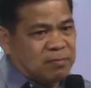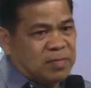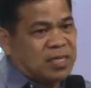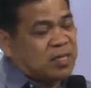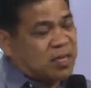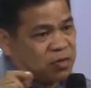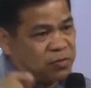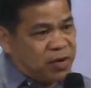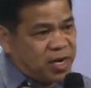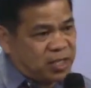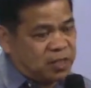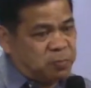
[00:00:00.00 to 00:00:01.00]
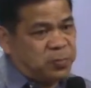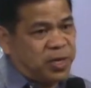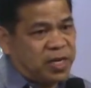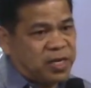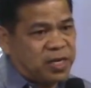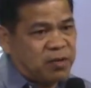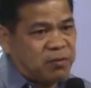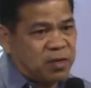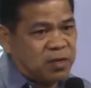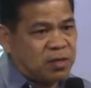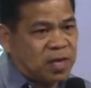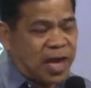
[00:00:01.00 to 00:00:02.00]
that requires prayer,
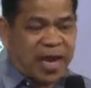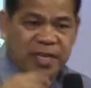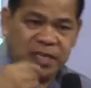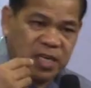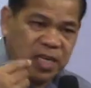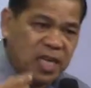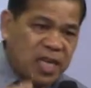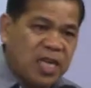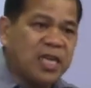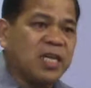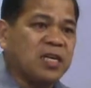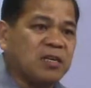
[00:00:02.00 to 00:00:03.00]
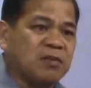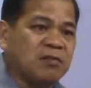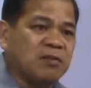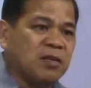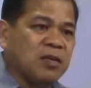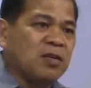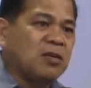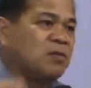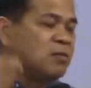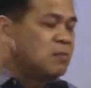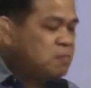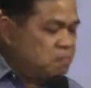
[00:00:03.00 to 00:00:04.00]
either healing,
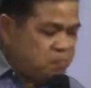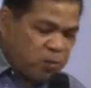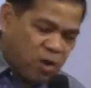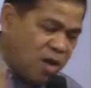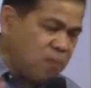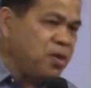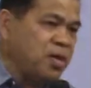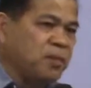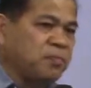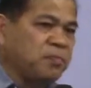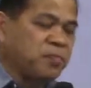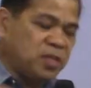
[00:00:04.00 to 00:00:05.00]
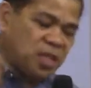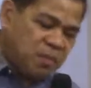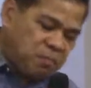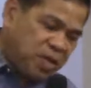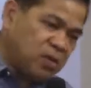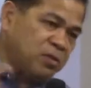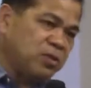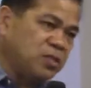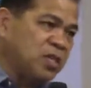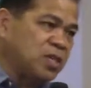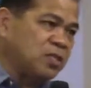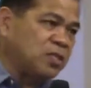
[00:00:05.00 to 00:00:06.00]
problem,
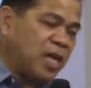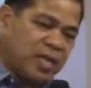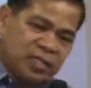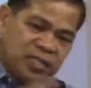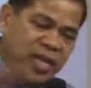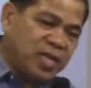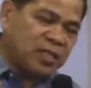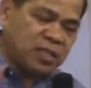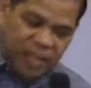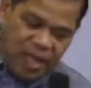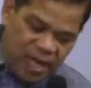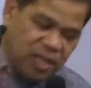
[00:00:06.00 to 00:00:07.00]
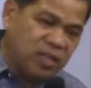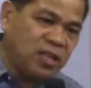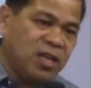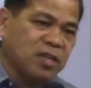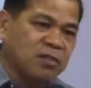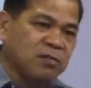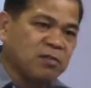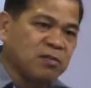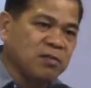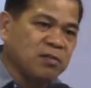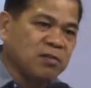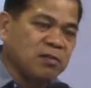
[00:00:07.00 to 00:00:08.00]
difficulties, anxieties, anything,
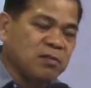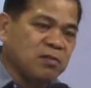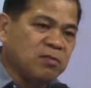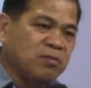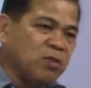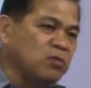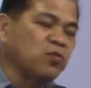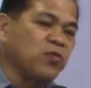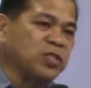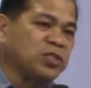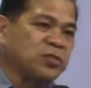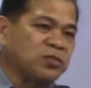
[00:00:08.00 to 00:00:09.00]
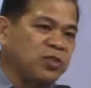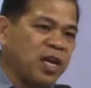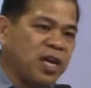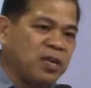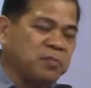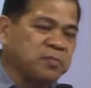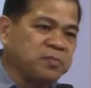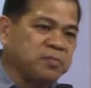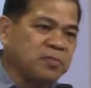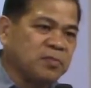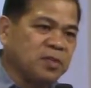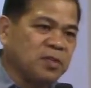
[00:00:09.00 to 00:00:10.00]
don't waste your time.
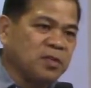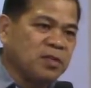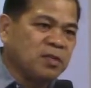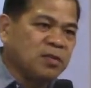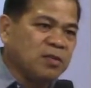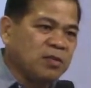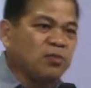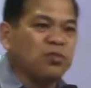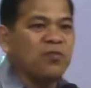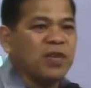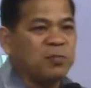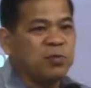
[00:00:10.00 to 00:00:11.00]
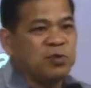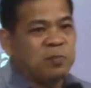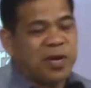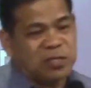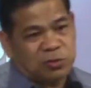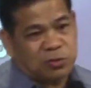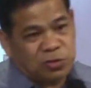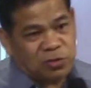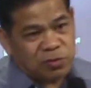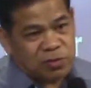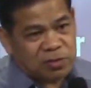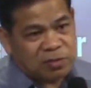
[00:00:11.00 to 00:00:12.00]
Don't wait for Pastor
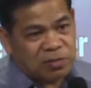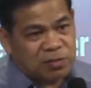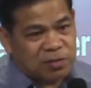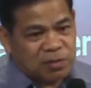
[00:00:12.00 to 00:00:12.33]
Jules.